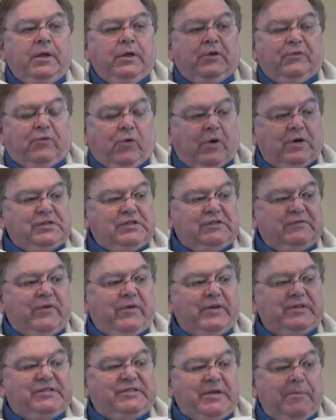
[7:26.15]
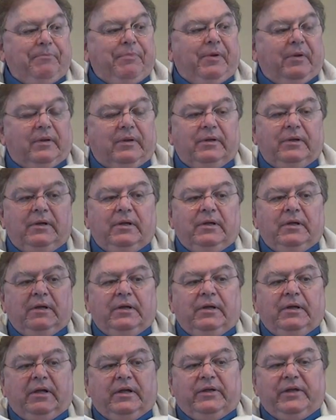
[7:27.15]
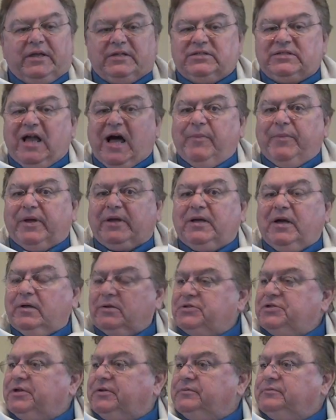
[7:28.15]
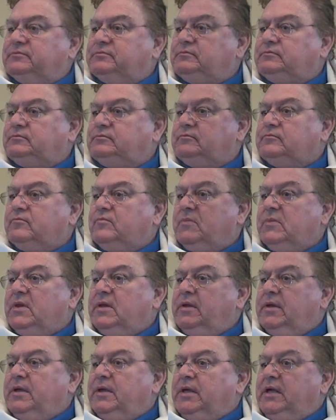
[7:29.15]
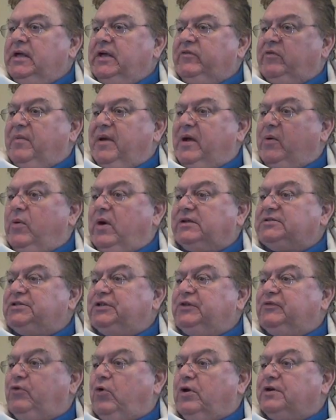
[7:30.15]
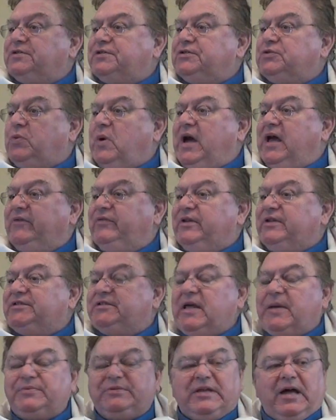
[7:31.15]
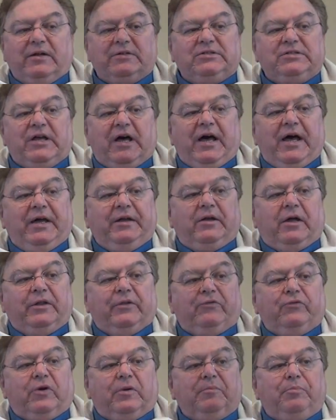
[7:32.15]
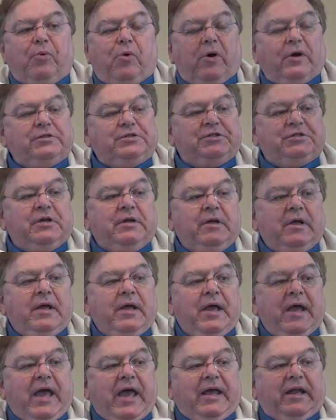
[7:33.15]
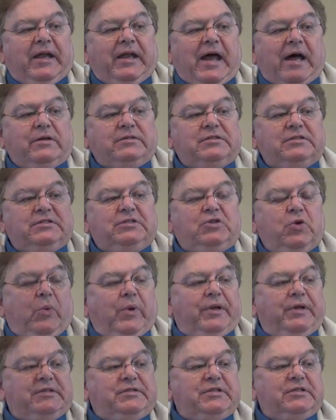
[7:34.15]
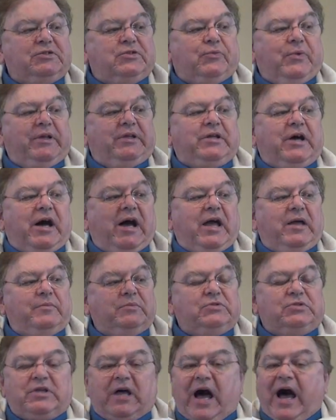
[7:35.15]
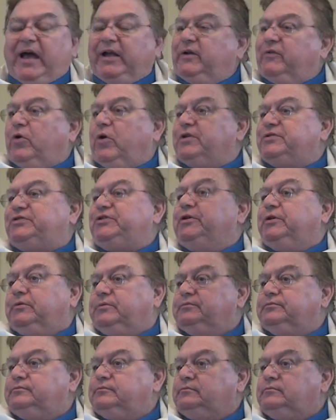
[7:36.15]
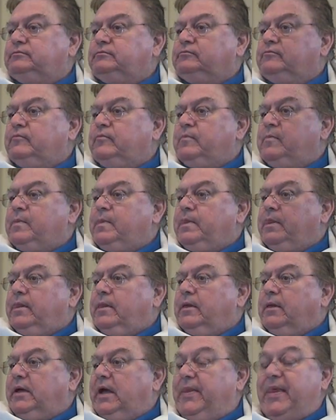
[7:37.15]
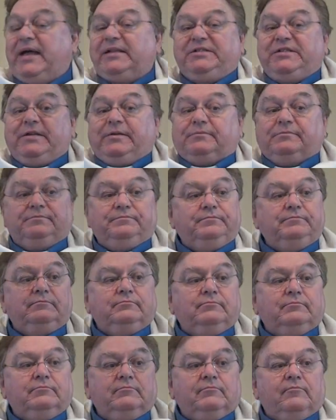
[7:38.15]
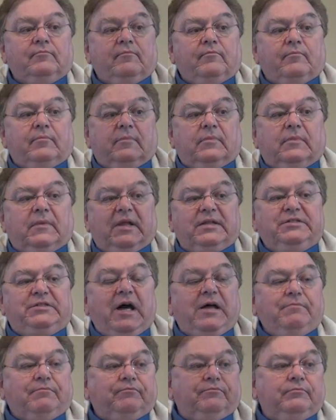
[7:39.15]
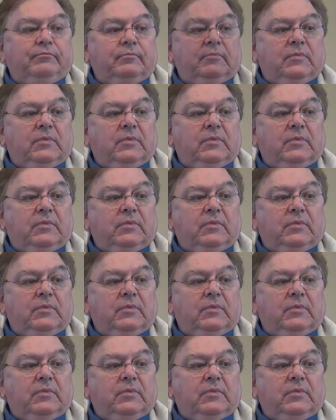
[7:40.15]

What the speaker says: Divorce is very simple in the Islamic culture. If a man wants to divorce his wife, he steps outside on the front porch and announces to witnesses 3 times, "I divorce you." And that's it. It's done.